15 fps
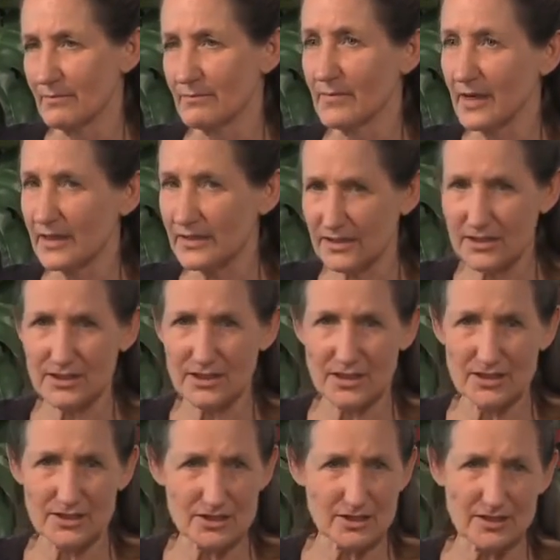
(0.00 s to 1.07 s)
my
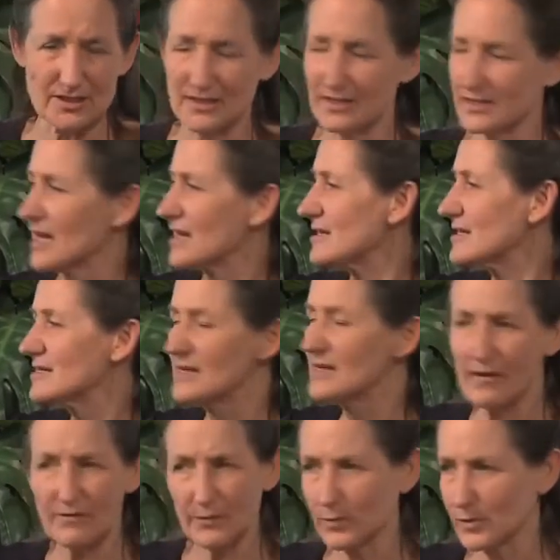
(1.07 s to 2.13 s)
suggestion is
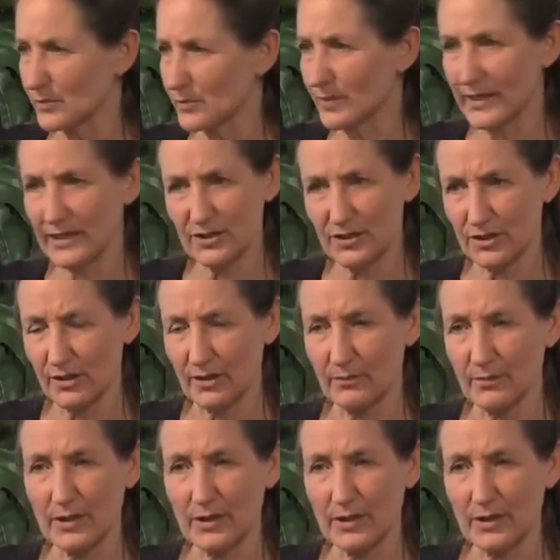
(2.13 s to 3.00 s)
never put bleach on it,